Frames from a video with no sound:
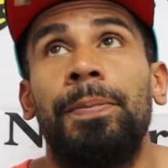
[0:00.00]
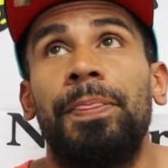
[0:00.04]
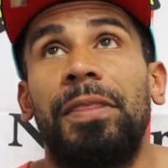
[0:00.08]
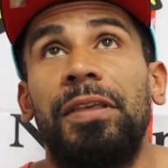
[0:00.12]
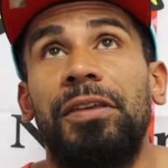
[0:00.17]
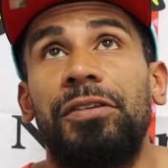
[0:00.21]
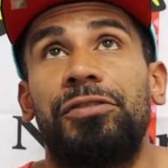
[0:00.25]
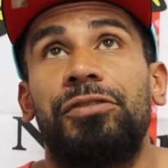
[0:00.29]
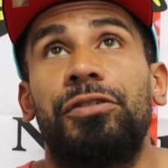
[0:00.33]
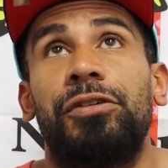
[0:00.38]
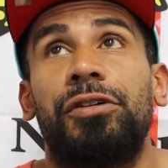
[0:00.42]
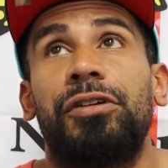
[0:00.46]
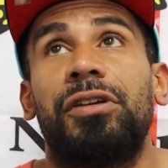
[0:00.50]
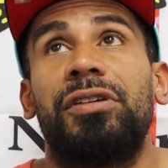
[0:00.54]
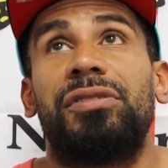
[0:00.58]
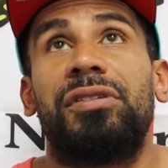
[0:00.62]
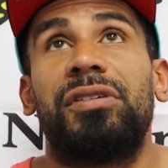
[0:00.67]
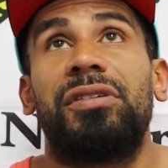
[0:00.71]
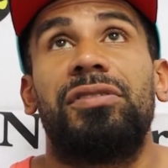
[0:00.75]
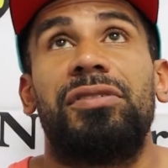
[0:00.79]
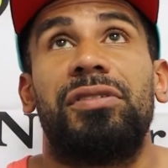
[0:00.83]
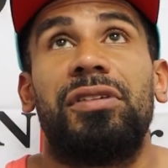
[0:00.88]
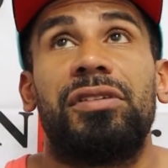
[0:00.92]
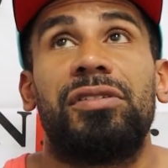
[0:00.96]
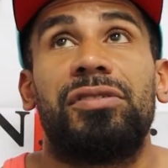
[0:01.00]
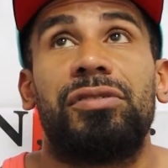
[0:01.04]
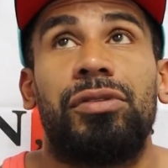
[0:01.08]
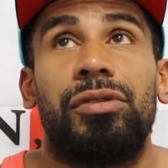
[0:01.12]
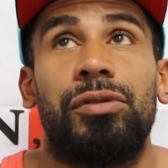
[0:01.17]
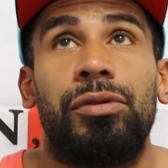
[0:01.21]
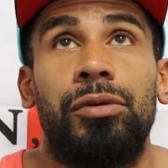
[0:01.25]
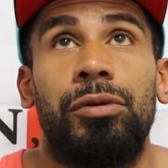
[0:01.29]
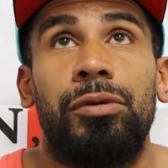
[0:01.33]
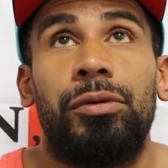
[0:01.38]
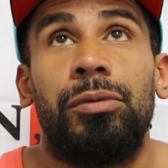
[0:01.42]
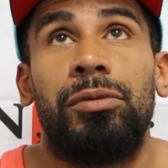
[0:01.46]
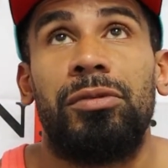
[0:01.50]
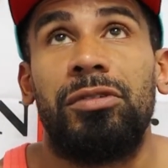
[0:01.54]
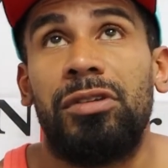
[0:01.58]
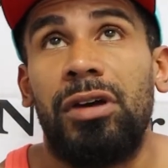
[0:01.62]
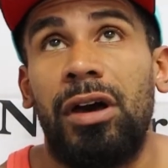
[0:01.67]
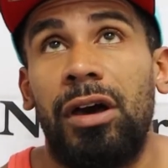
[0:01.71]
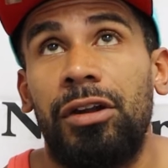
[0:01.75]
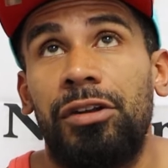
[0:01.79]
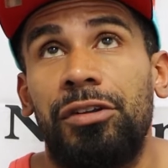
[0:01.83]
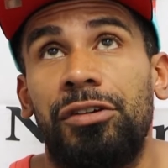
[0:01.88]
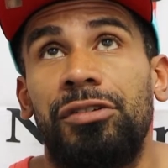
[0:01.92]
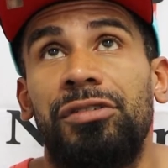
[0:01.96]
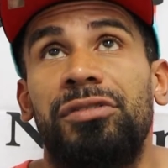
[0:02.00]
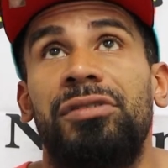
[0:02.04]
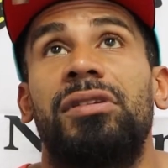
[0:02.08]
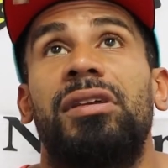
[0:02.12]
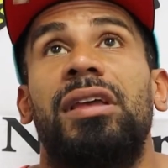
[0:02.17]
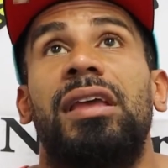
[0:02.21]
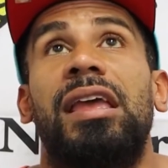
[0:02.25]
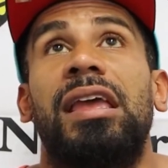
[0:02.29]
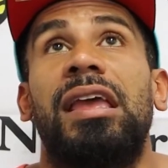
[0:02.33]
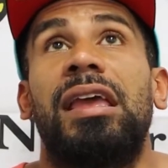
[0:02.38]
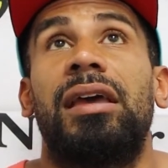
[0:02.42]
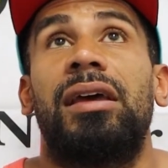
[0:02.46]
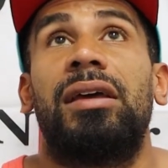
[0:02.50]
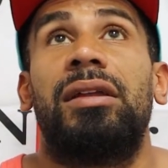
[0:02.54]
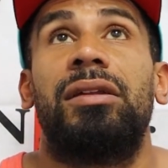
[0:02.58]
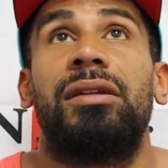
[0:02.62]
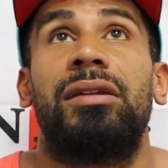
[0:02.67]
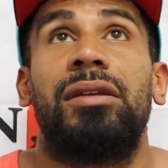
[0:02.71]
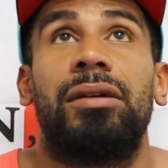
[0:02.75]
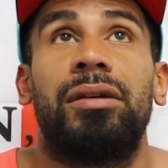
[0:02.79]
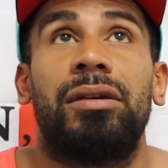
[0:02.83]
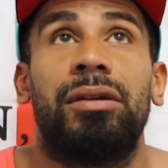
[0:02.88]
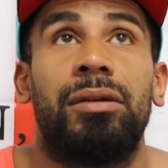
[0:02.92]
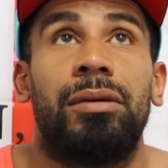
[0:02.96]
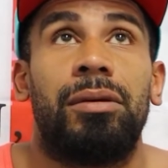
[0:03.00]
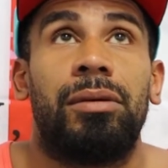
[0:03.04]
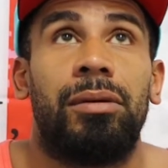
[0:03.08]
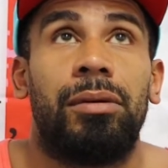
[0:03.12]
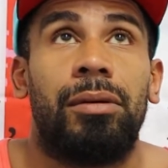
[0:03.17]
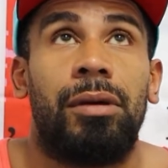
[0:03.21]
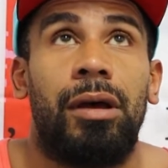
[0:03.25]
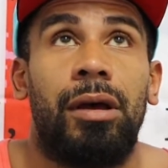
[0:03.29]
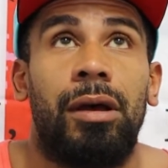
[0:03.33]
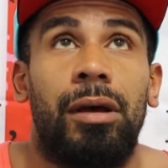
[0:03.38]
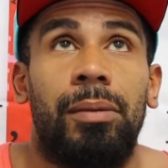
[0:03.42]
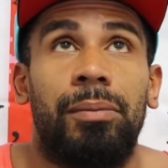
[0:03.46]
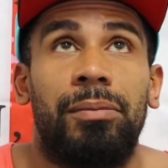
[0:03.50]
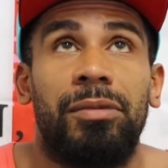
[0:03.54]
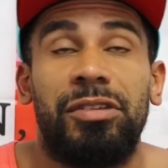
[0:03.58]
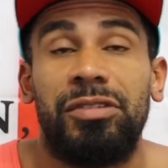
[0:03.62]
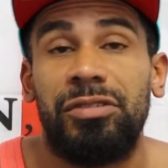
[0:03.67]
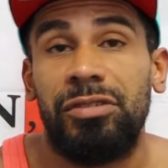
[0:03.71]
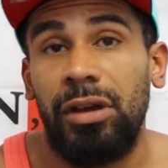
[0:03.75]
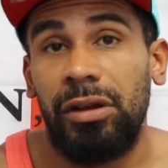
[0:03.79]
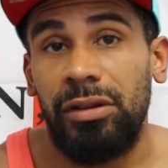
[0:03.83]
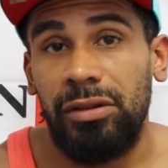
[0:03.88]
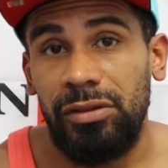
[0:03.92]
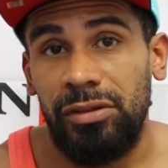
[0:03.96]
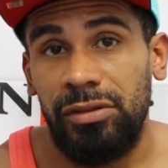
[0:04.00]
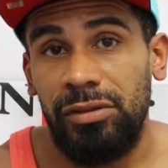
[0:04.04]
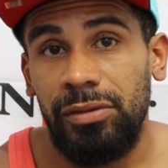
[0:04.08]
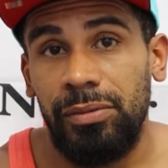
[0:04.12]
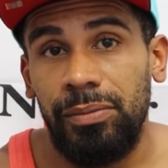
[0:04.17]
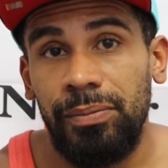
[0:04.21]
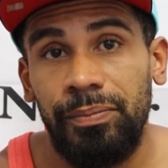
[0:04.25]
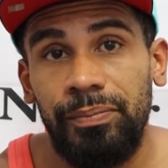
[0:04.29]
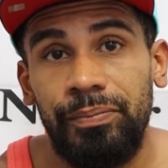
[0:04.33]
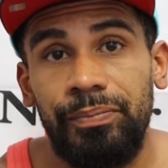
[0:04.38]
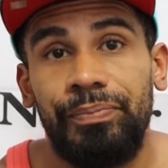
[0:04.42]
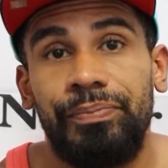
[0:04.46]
These circuits exist through daughters and sons.